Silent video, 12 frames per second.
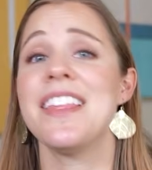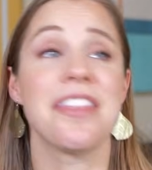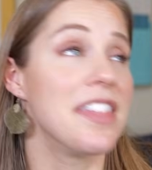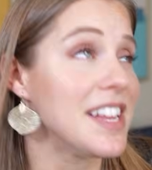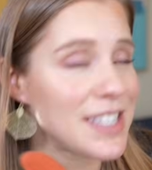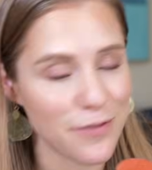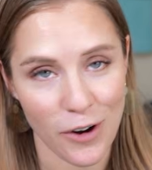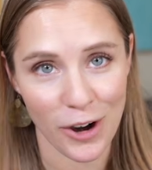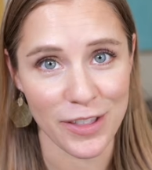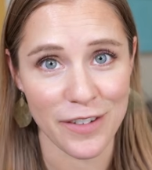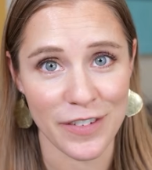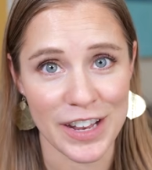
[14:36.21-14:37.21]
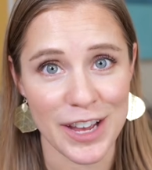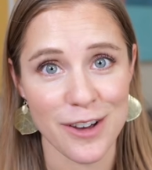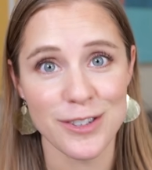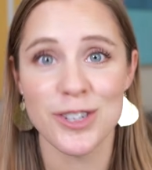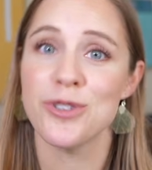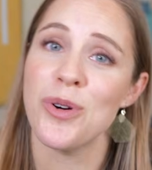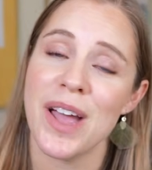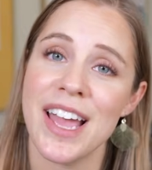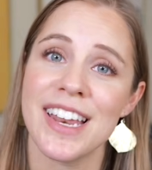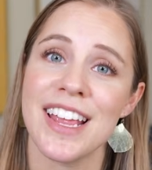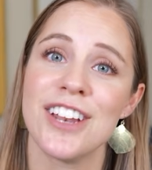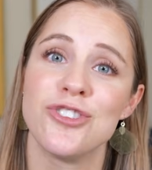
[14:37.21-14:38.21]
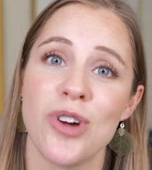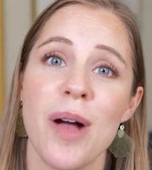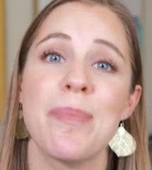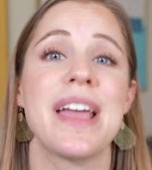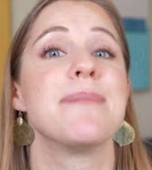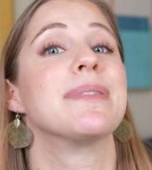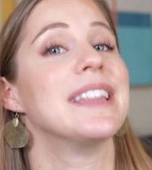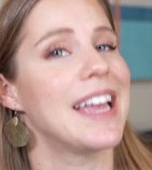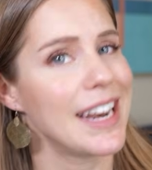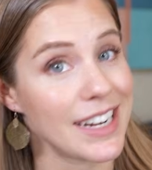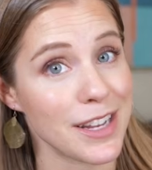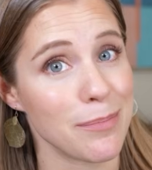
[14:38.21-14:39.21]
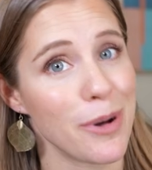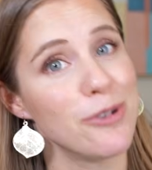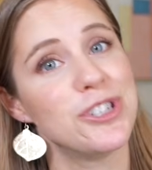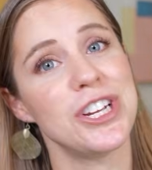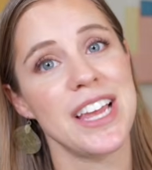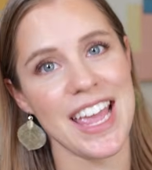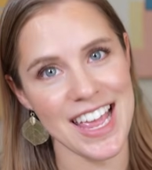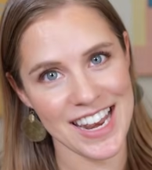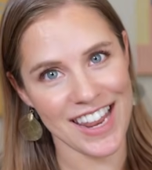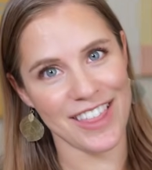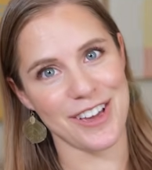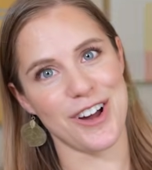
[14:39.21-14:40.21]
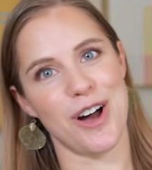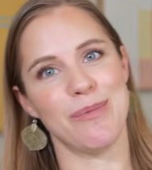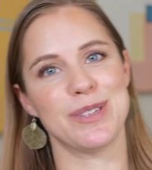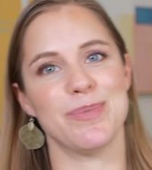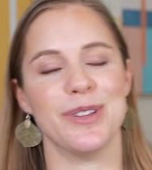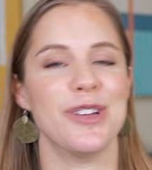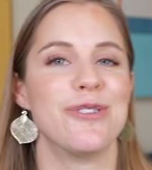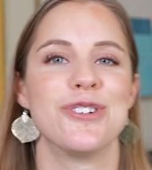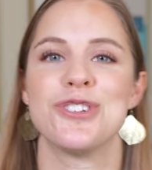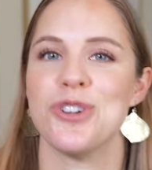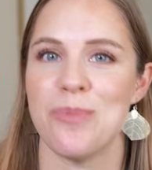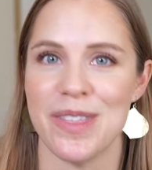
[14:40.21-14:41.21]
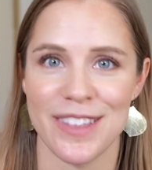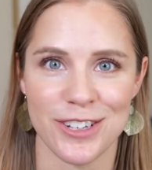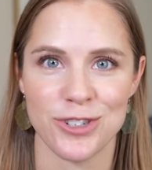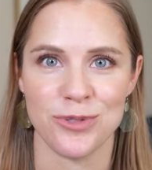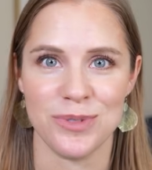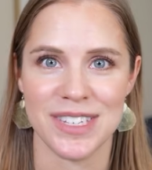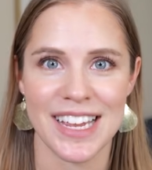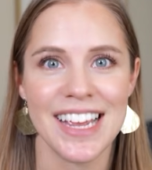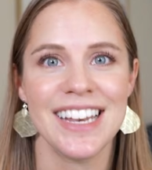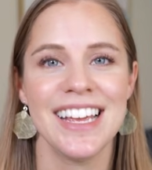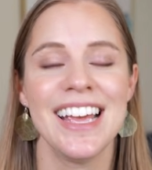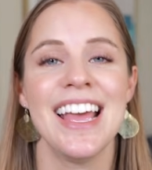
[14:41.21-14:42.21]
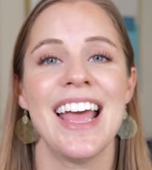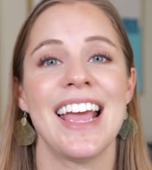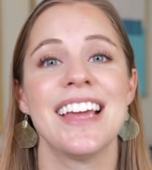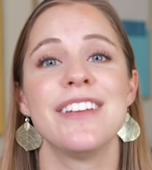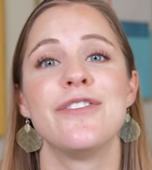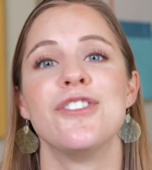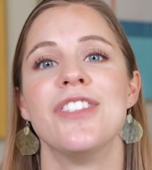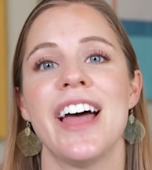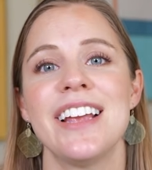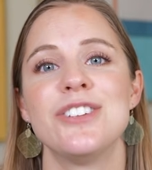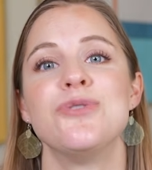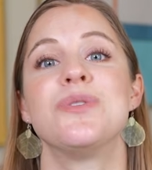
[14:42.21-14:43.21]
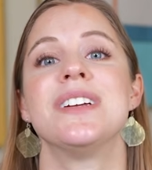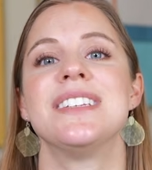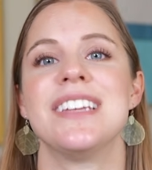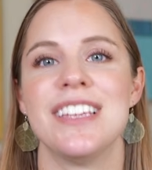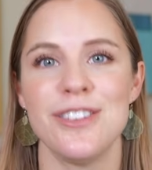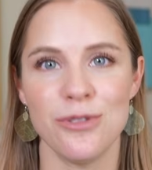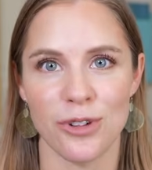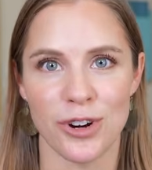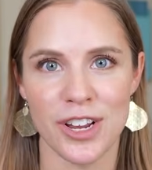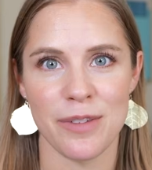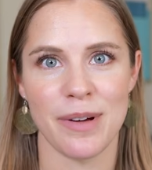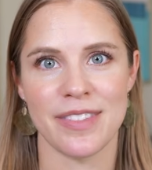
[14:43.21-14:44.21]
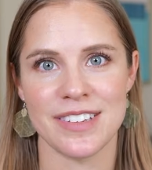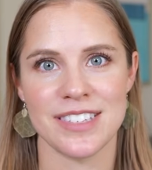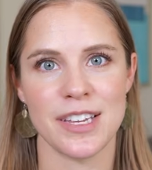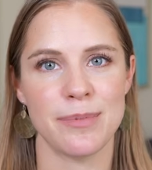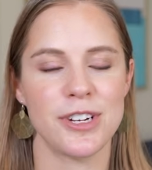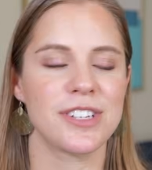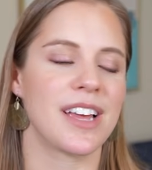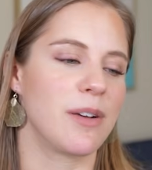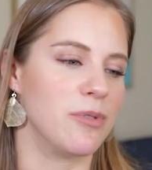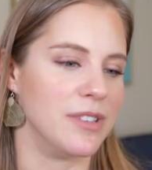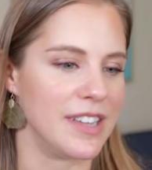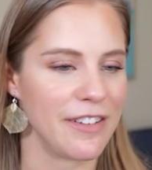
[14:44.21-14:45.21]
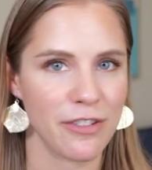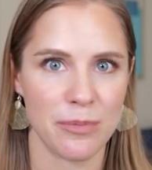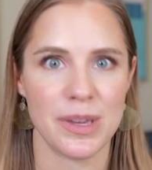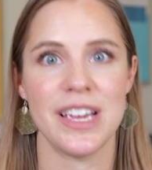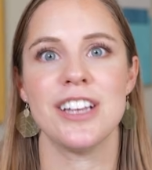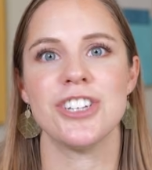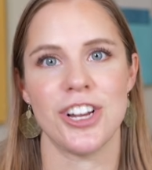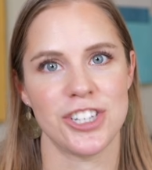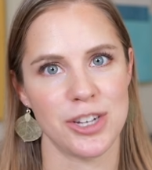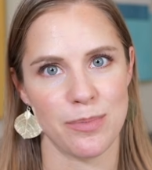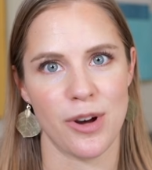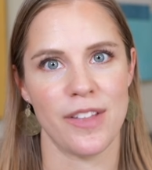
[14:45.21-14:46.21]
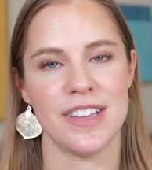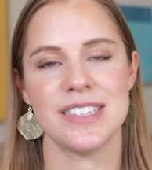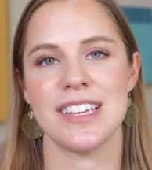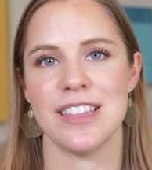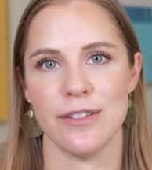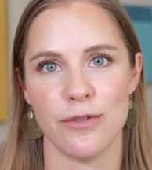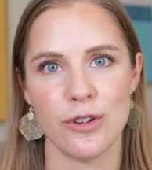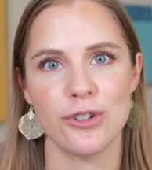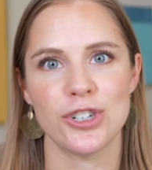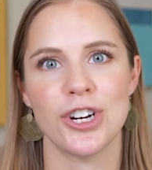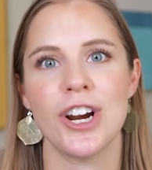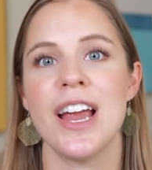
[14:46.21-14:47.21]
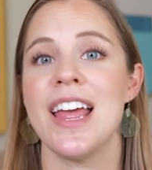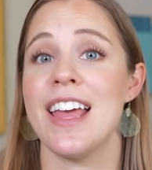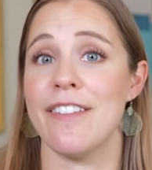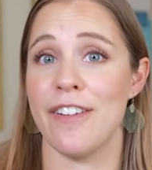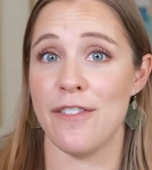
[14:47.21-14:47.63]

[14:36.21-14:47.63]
it this far in the video, so go ahead and drop a planet emoji in the comments below to show me that you did. And if you'd like to continue learning about this subject, I will definitely be touching upon this in the future. If